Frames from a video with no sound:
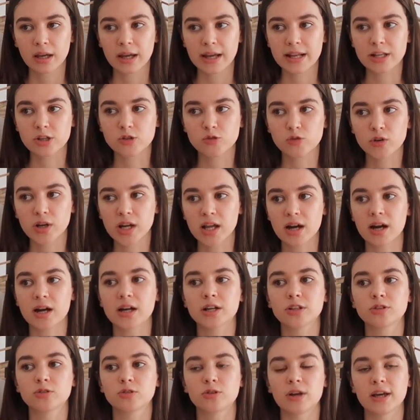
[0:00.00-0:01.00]
It's really
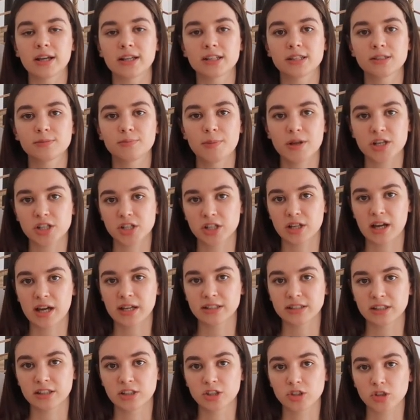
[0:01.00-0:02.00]
hard to like
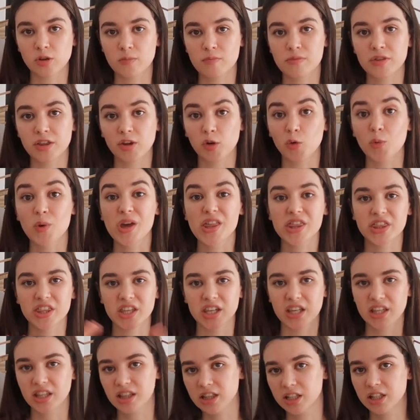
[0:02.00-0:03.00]
specialize in something
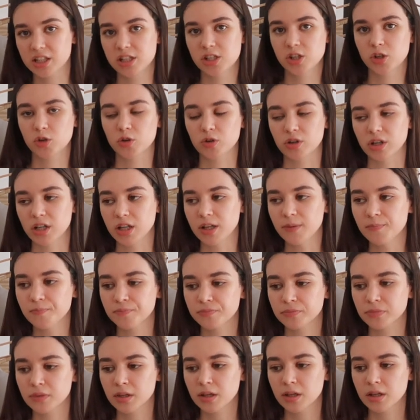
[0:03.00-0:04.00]
within the degree.